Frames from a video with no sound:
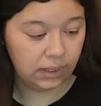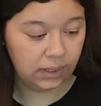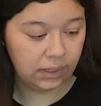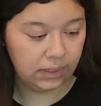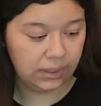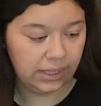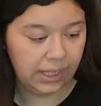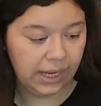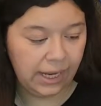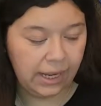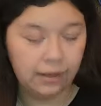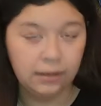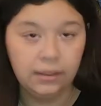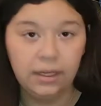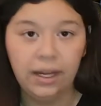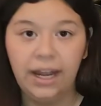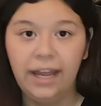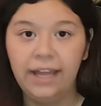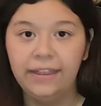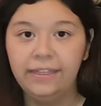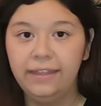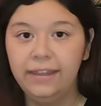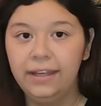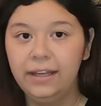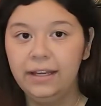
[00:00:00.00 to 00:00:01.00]
yeah,
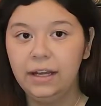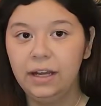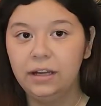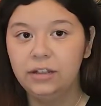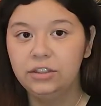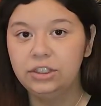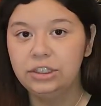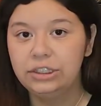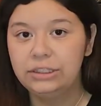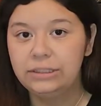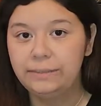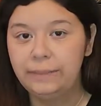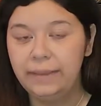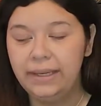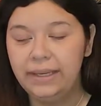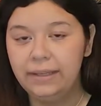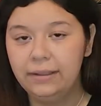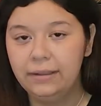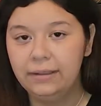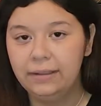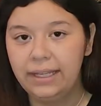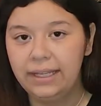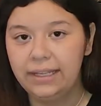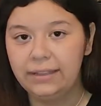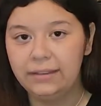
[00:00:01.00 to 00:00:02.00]
I think I'll just make
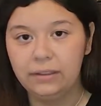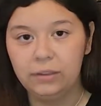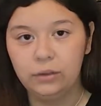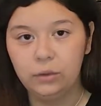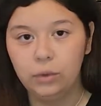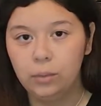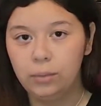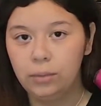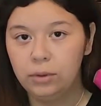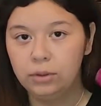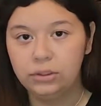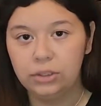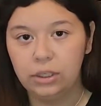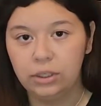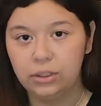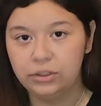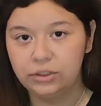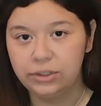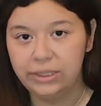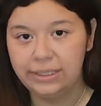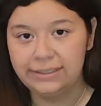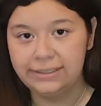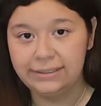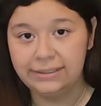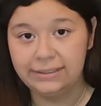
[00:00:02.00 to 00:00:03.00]
like the normal doll
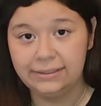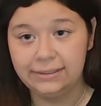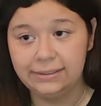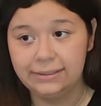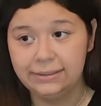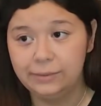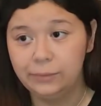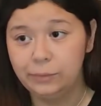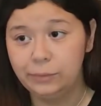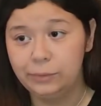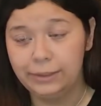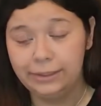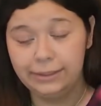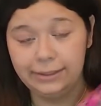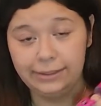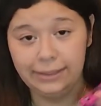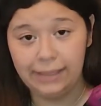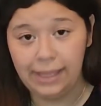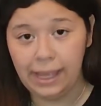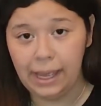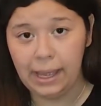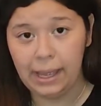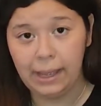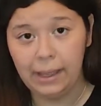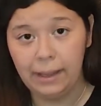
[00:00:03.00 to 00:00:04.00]
dresses with
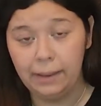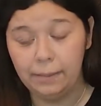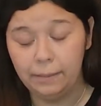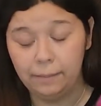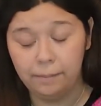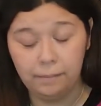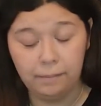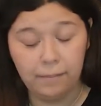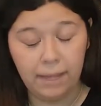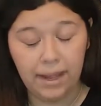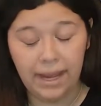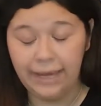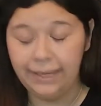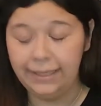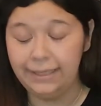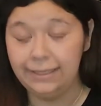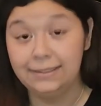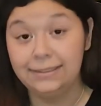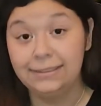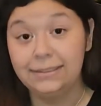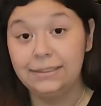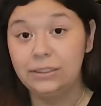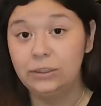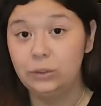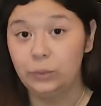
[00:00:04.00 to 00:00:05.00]

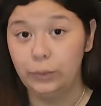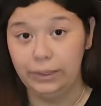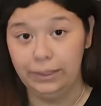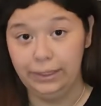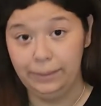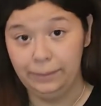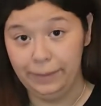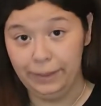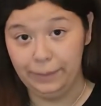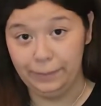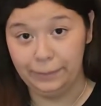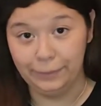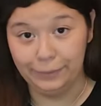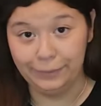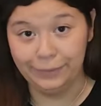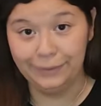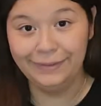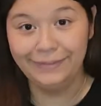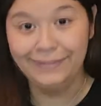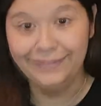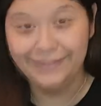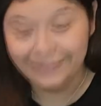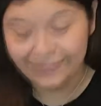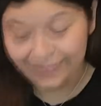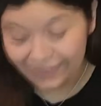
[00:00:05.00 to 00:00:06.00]
minus the toilet paper.
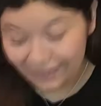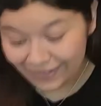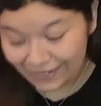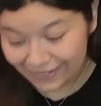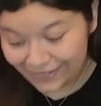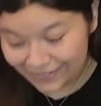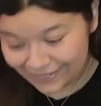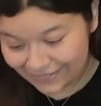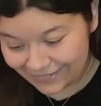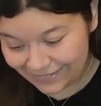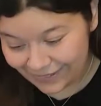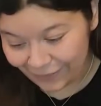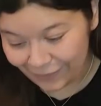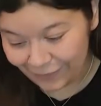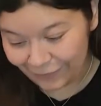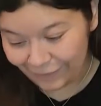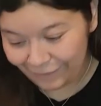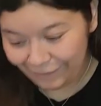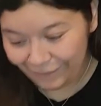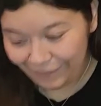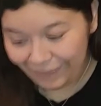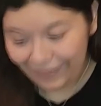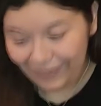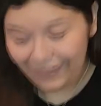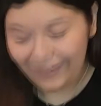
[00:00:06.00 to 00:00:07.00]

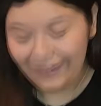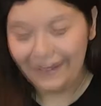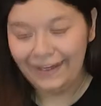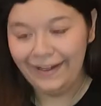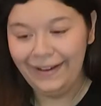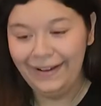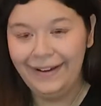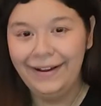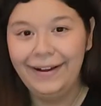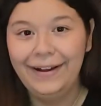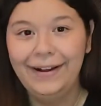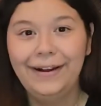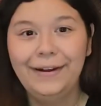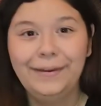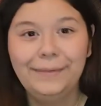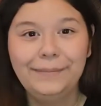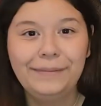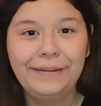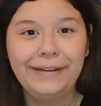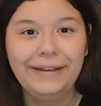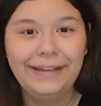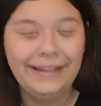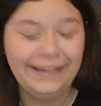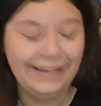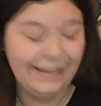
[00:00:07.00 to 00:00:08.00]
So
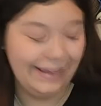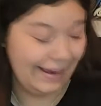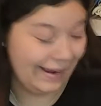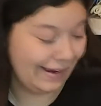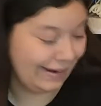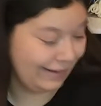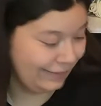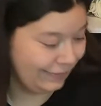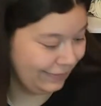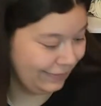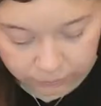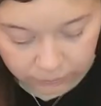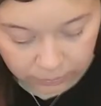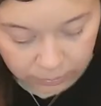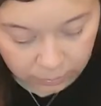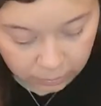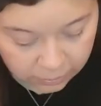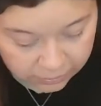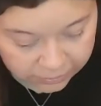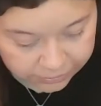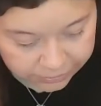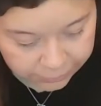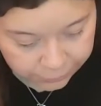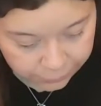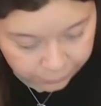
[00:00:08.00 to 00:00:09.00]
yeah,
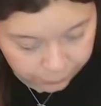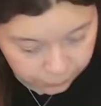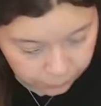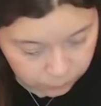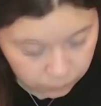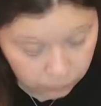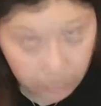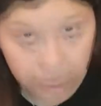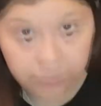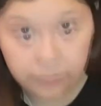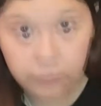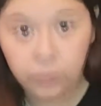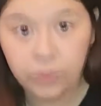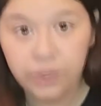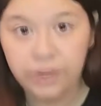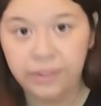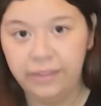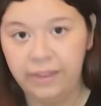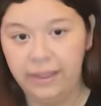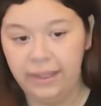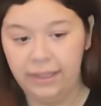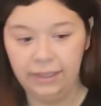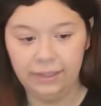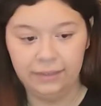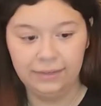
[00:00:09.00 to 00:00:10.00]
also one more
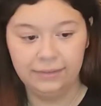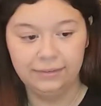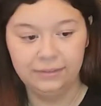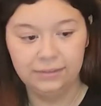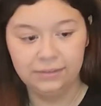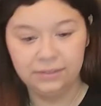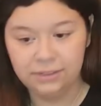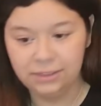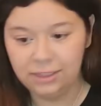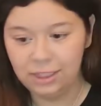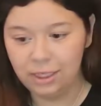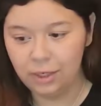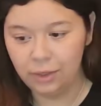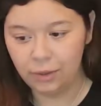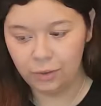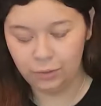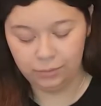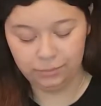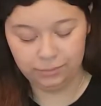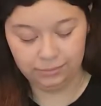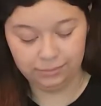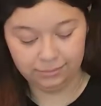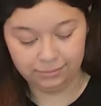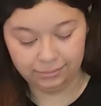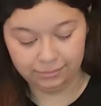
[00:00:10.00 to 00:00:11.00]
thing.
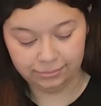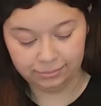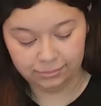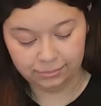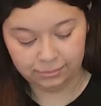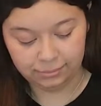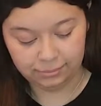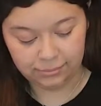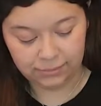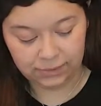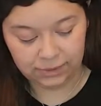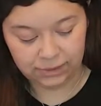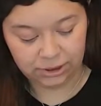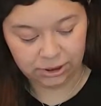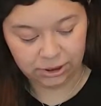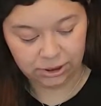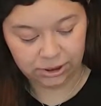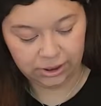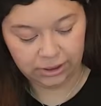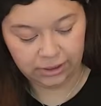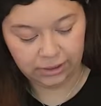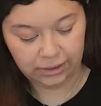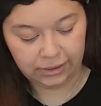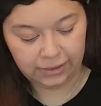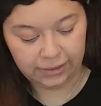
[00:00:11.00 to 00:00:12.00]
So this
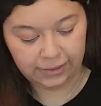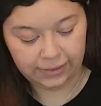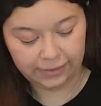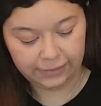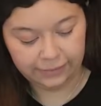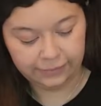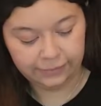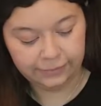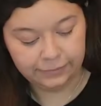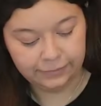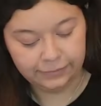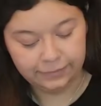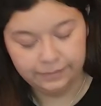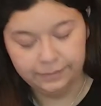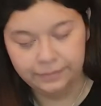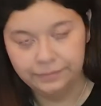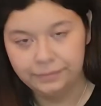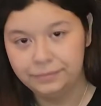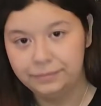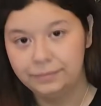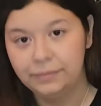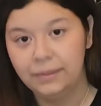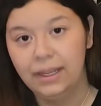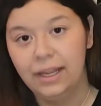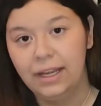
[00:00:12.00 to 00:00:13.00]
should have
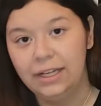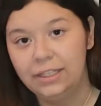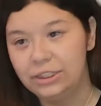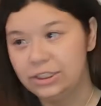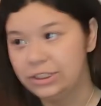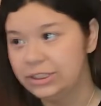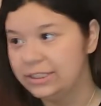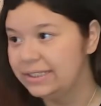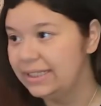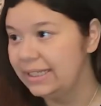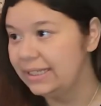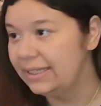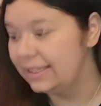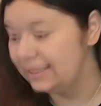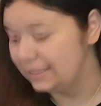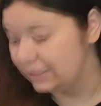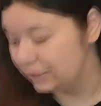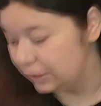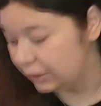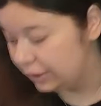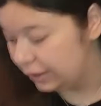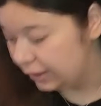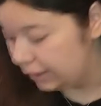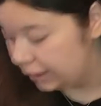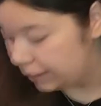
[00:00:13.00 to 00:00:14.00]
said this
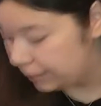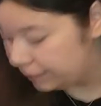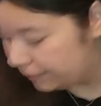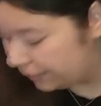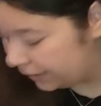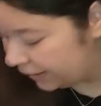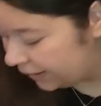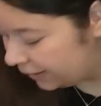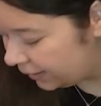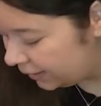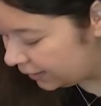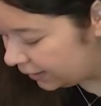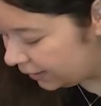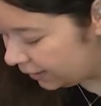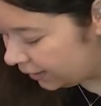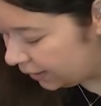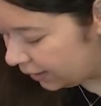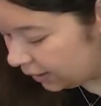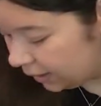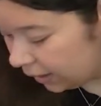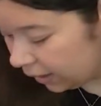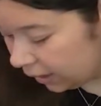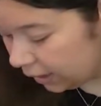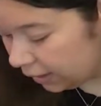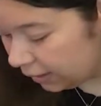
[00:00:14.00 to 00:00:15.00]
earlier, but
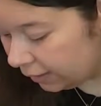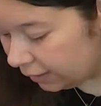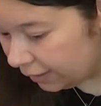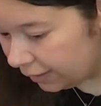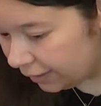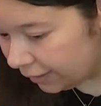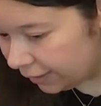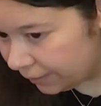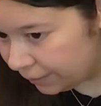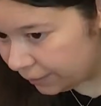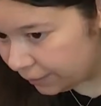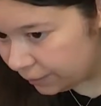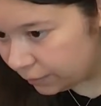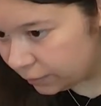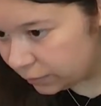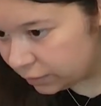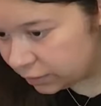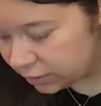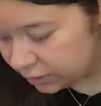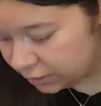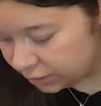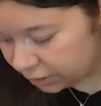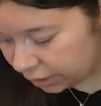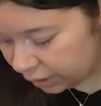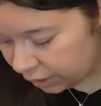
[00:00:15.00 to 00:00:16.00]

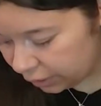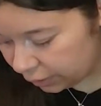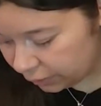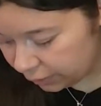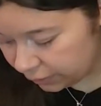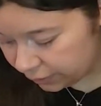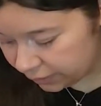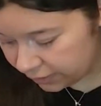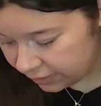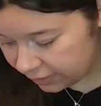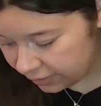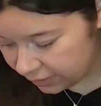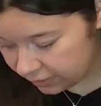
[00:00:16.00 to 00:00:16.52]
so